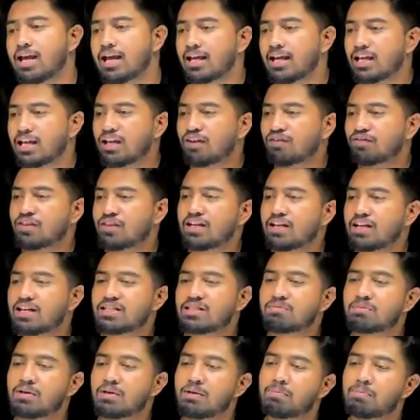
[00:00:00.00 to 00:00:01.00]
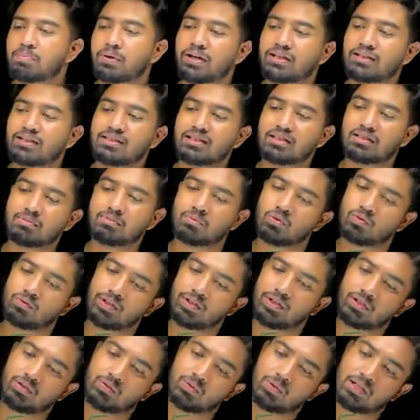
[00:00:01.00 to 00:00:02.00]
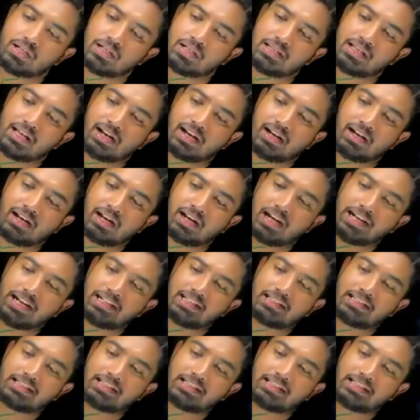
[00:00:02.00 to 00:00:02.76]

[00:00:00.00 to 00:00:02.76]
If the decimal place is moving towards the right